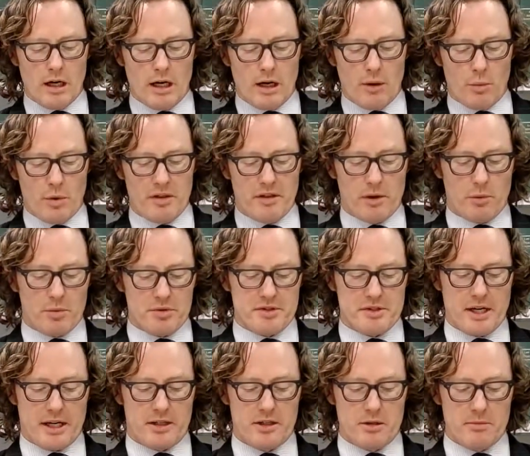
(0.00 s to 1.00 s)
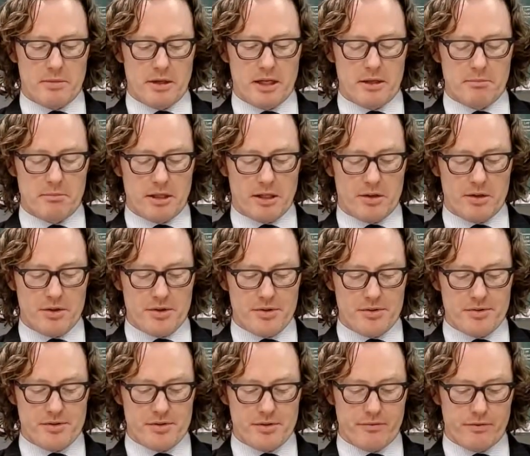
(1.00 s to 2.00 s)
we think we'll sack you, Ben,
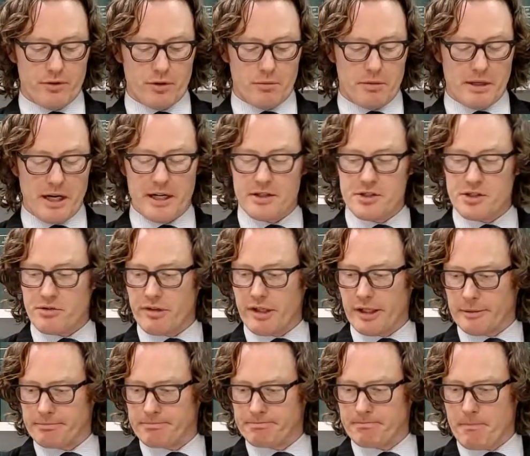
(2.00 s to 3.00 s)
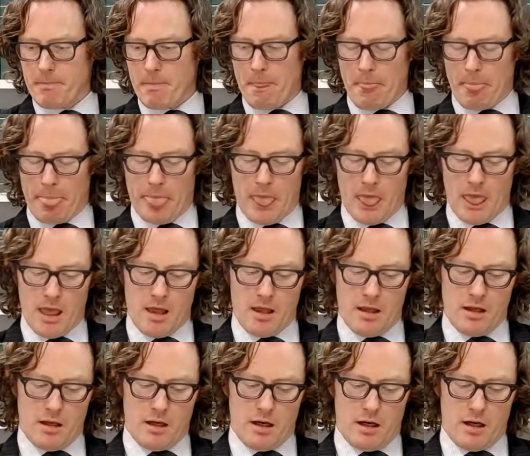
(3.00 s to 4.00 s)
because of your brain injury.
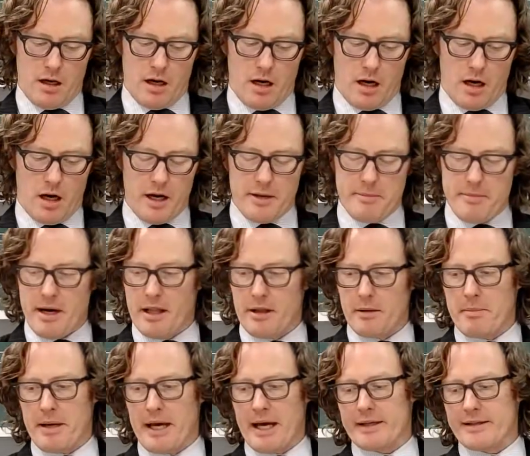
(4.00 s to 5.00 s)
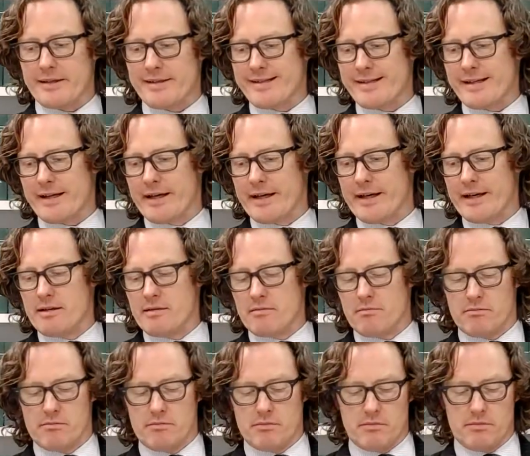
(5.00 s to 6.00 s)
I email them back and say,
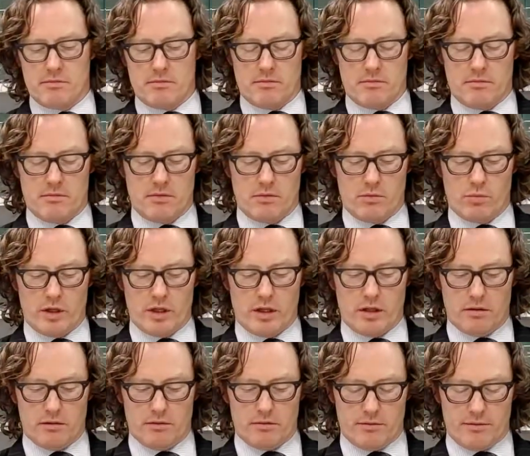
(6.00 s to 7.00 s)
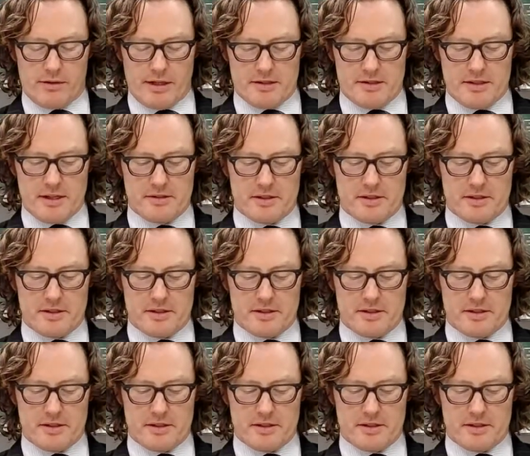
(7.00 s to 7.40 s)
well, that sounds